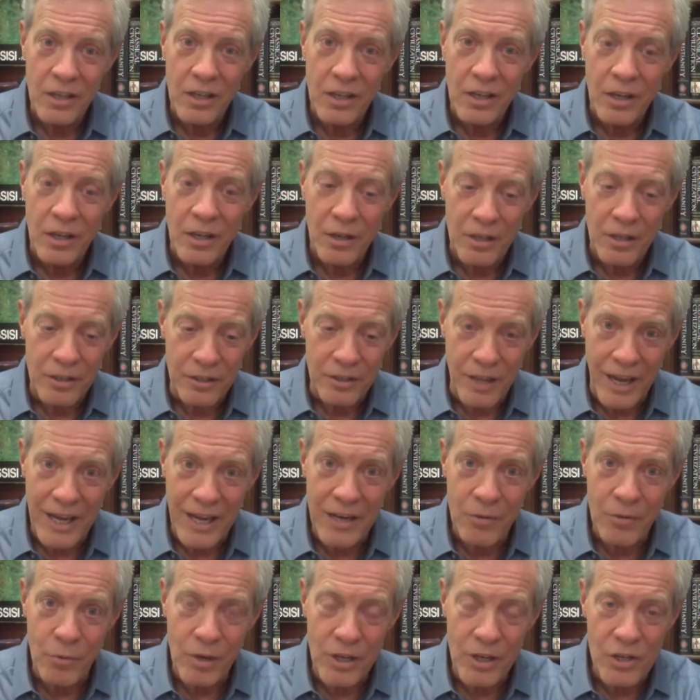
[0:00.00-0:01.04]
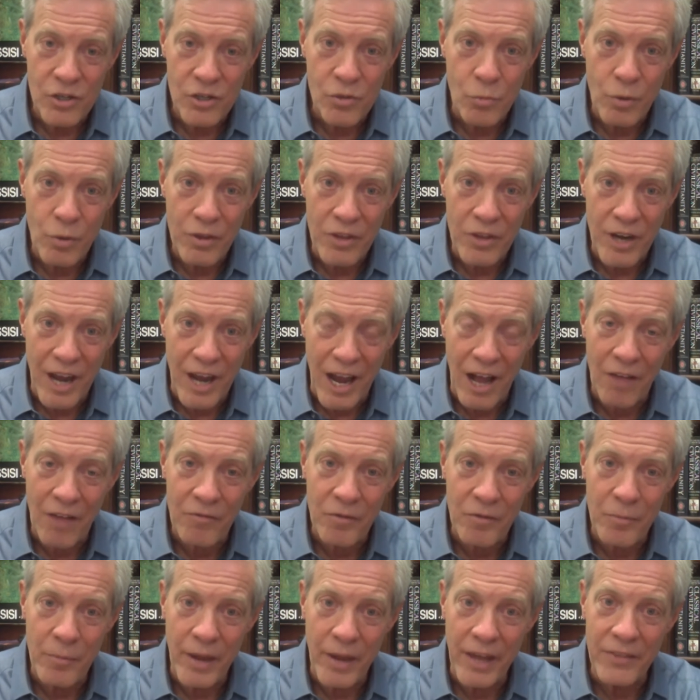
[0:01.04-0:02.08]
language with an
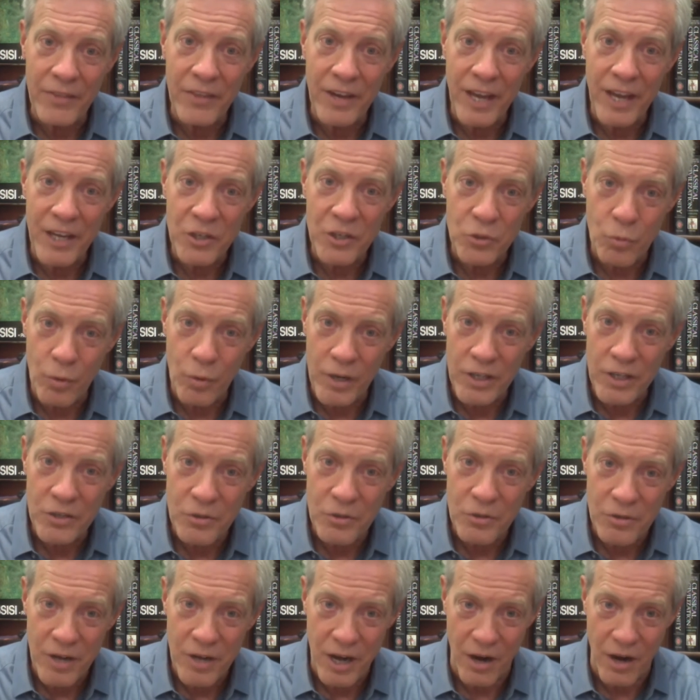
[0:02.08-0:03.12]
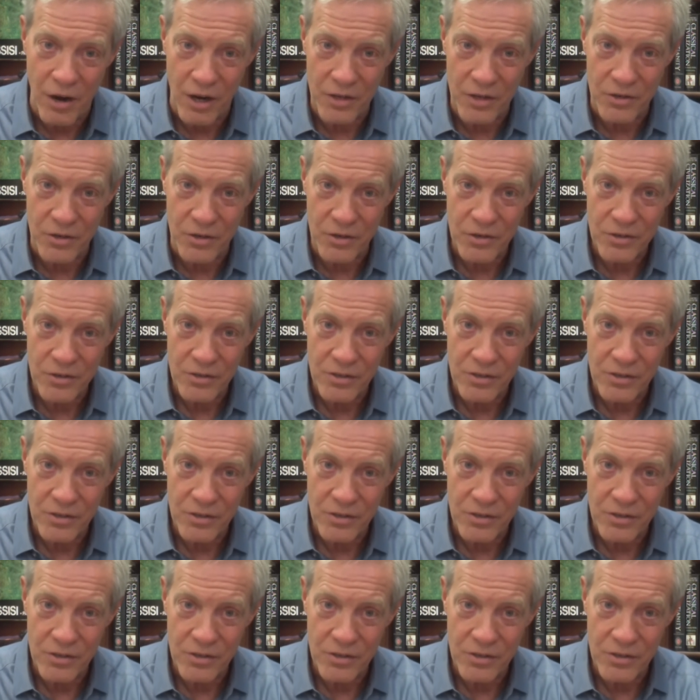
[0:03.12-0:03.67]
alphabet that had 22 characters,